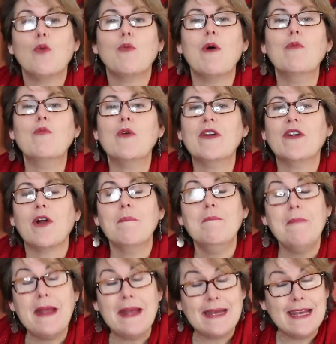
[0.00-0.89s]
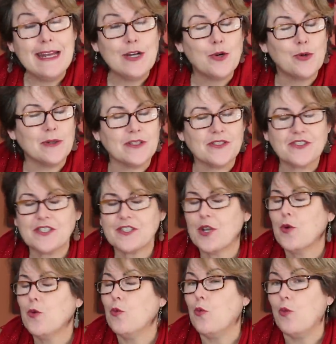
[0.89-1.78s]
When we are making
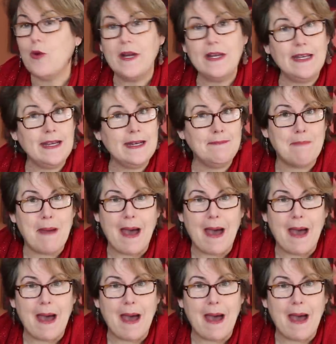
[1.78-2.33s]
quilts, we need